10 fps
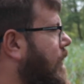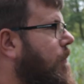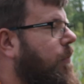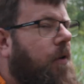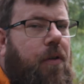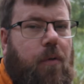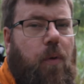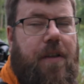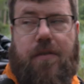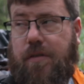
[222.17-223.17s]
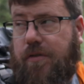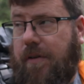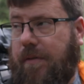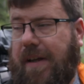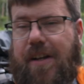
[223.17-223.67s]
him, but on the way to try
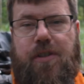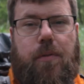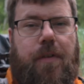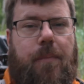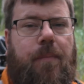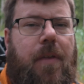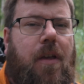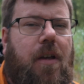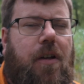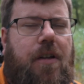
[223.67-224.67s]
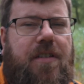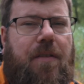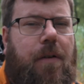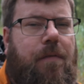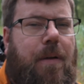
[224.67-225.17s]
and catch up with him, I'm going to see
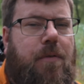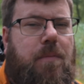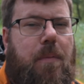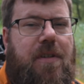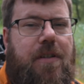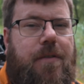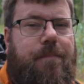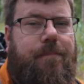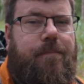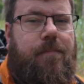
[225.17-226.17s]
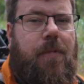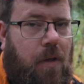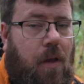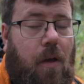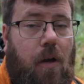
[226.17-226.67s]
if I can frame up some images.
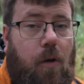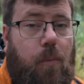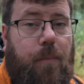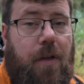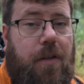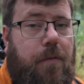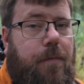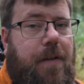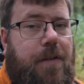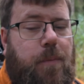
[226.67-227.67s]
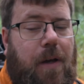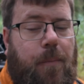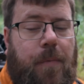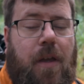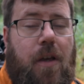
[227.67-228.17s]
Oh, and another thing as
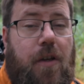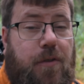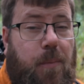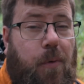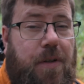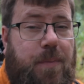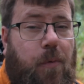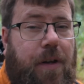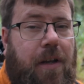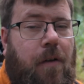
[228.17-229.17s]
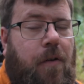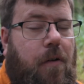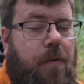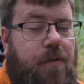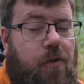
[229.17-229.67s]
well, at some point this morning, I've
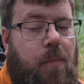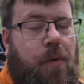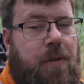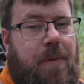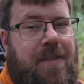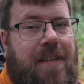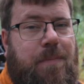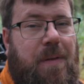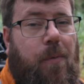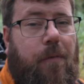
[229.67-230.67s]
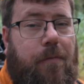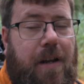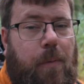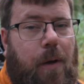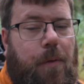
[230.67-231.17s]
got a tripod that's been sent to me by
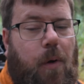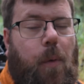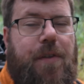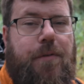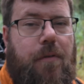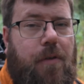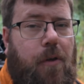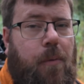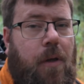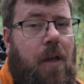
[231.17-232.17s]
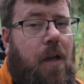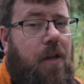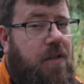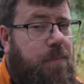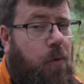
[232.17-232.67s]
Freewell that I want to review.
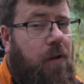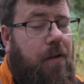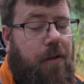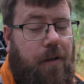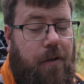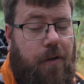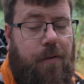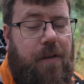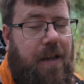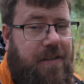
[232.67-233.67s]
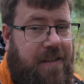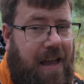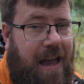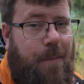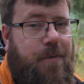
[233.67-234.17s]
Spoiler alert, it's an
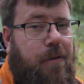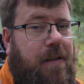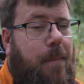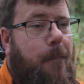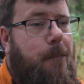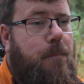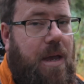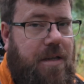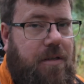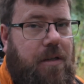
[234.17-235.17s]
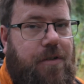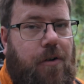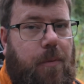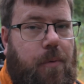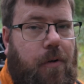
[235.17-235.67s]
absolutely amazing
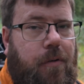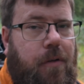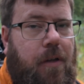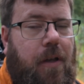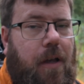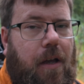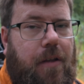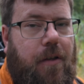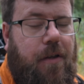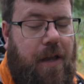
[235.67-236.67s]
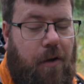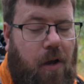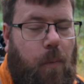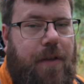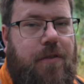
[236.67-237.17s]
tripod. And yeah, I
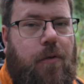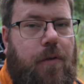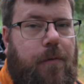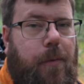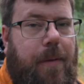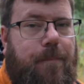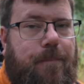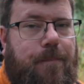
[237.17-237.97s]
can't wait to talk you through it.